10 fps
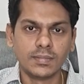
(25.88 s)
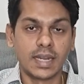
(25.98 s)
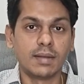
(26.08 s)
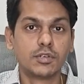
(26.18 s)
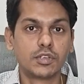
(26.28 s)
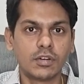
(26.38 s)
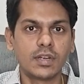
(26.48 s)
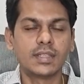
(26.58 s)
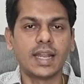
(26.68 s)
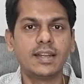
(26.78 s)
And I'm
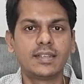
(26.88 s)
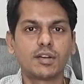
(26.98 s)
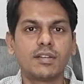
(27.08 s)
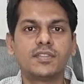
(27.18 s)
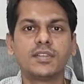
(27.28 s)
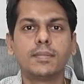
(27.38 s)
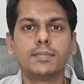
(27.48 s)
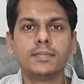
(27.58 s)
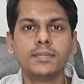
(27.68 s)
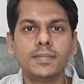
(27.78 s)
sure that sort of
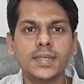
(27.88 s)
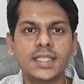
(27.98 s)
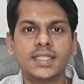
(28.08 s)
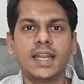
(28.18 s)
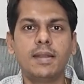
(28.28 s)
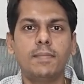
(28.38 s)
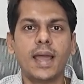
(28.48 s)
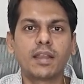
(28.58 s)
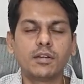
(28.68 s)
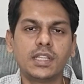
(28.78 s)
a
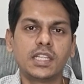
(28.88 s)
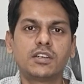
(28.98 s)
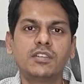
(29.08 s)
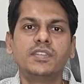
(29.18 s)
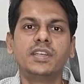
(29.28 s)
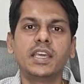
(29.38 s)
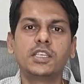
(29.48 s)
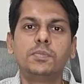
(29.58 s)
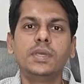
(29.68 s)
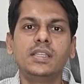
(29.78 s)
setback or that sort of an
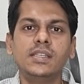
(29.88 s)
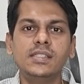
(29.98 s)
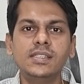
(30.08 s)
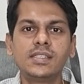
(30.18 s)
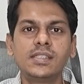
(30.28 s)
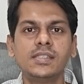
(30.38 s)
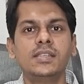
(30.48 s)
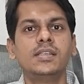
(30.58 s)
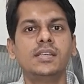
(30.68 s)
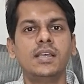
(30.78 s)
experience
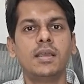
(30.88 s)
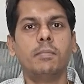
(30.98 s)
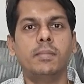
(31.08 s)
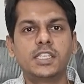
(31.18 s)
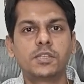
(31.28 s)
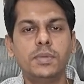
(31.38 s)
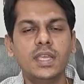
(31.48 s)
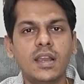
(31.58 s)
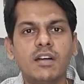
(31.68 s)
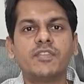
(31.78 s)
must
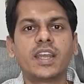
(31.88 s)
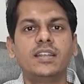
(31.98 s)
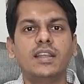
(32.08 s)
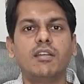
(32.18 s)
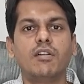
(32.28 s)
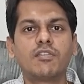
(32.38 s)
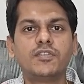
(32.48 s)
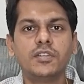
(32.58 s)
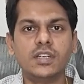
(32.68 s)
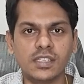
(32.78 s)
be affecting a lot of
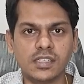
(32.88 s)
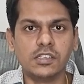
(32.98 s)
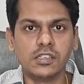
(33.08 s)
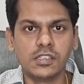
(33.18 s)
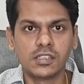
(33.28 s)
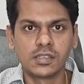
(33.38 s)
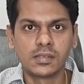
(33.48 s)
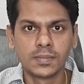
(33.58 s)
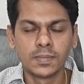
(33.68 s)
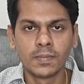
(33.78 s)
your
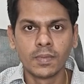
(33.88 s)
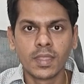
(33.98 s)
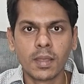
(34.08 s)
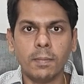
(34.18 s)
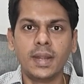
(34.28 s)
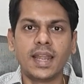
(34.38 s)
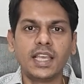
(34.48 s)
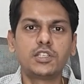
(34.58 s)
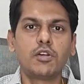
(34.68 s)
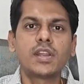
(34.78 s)
decisions. But
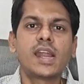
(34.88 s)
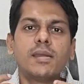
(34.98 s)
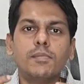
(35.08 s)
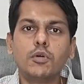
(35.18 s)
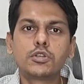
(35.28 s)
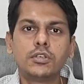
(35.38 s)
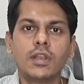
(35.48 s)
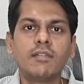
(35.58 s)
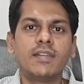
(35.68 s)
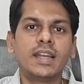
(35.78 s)
let's not get
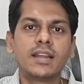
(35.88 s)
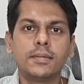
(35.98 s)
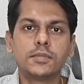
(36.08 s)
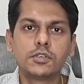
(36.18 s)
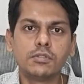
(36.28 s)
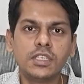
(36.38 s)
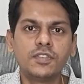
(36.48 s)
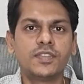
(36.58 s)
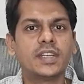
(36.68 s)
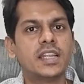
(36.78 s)
emotional when it comes to
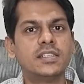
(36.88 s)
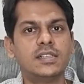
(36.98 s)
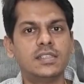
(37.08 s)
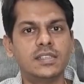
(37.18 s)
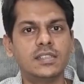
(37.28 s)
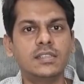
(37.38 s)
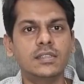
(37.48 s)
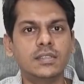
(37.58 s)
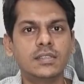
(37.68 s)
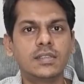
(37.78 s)
these financial
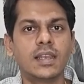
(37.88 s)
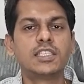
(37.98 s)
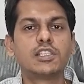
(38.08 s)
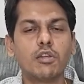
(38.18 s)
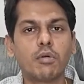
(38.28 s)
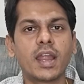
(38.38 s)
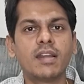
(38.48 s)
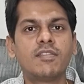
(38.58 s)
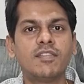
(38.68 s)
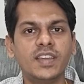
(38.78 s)
decisions. Let's look
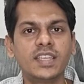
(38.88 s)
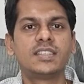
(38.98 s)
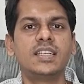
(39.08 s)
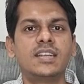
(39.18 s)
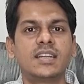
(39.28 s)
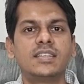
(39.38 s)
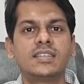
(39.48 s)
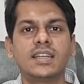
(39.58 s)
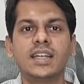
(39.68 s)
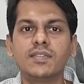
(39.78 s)
at fixed
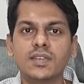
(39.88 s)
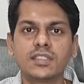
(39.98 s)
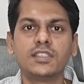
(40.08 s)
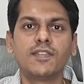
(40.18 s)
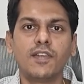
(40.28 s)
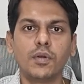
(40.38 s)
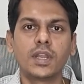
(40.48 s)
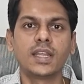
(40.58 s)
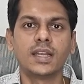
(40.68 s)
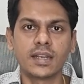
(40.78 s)
interest rate versus
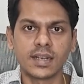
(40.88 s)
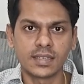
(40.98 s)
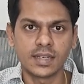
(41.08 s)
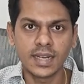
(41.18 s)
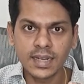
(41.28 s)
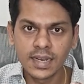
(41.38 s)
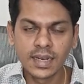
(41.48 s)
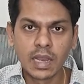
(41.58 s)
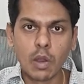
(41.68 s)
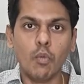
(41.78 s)
floating interest rate,
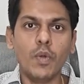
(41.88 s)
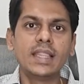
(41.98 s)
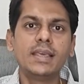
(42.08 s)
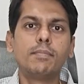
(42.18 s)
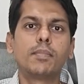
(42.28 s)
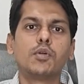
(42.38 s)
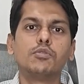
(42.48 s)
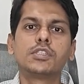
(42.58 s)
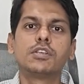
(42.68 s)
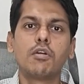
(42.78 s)
weigh the
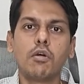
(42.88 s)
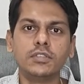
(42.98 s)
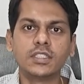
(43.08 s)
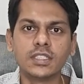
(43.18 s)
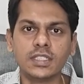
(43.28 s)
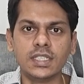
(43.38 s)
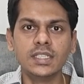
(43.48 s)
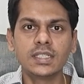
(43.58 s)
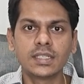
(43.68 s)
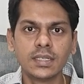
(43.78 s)
pros and cons in
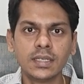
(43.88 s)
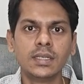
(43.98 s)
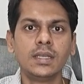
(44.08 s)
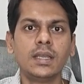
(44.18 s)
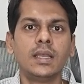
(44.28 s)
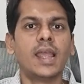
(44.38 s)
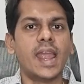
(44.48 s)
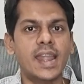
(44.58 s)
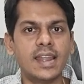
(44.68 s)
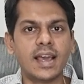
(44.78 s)
this
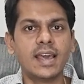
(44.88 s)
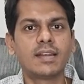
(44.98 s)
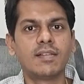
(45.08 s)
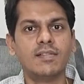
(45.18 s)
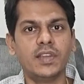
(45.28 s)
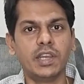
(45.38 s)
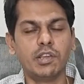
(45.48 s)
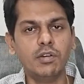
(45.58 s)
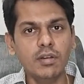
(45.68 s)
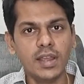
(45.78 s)
entire
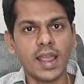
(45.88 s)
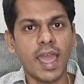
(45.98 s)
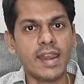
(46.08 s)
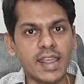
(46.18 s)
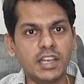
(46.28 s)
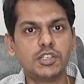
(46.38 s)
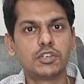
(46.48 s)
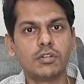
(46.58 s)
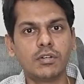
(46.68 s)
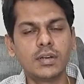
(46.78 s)
video, and
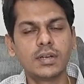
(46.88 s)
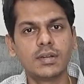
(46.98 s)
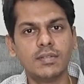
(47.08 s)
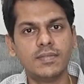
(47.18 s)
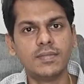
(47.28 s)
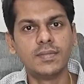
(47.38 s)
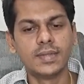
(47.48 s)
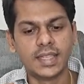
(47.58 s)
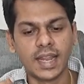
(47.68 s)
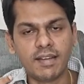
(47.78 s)
ensure
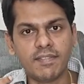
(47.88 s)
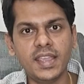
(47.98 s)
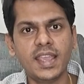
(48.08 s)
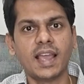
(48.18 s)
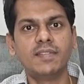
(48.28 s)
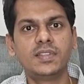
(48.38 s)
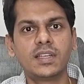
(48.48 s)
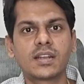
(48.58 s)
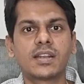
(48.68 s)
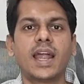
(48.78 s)
that we have
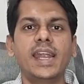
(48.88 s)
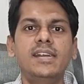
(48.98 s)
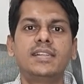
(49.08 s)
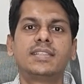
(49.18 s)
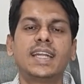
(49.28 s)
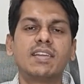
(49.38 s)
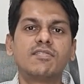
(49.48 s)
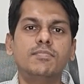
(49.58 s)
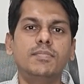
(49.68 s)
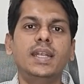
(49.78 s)
the right set
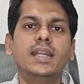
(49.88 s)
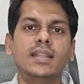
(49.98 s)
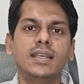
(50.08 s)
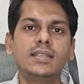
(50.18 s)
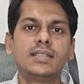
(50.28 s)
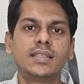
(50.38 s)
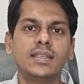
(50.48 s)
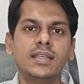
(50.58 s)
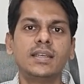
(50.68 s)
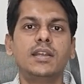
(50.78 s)
of
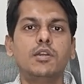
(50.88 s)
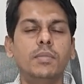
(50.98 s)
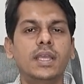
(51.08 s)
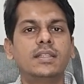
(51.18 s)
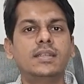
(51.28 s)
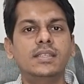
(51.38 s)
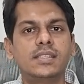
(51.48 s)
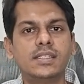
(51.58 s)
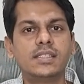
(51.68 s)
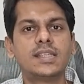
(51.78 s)
metrics to make the
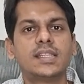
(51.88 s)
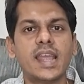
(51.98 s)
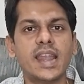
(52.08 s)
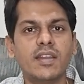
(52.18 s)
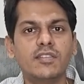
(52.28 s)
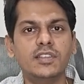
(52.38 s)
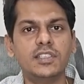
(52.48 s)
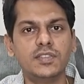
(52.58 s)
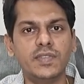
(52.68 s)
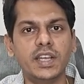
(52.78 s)
decision at the end of
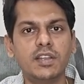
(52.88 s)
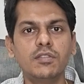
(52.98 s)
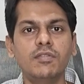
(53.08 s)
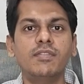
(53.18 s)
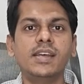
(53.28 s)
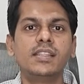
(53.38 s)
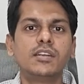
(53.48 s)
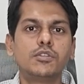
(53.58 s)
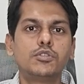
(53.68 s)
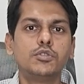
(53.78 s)
this video
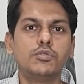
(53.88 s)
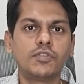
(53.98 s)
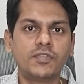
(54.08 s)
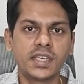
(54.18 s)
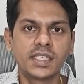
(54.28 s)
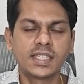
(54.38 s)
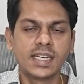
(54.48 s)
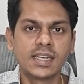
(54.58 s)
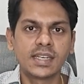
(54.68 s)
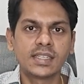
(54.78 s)
whether to choose fixed
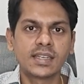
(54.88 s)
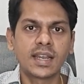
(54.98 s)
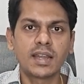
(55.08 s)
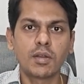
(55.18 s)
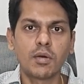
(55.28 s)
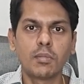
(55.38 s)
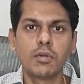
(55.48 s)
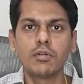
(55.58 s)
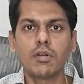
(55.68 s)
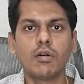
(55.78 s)
interest rate home
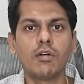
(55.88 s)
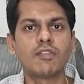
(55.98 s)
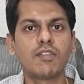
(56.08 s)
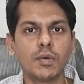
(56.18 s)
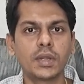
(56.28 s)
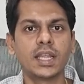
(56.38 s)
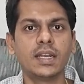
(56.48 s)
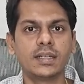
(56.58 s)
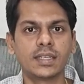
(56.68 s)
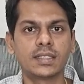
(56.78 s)
loan or floating
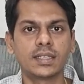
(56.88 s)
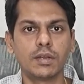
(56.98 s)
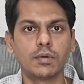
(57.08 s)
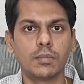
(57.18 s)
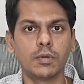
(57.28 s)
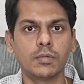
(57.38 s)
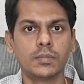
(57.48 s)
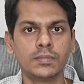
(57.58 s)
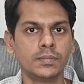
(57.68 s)
interest rate home loan.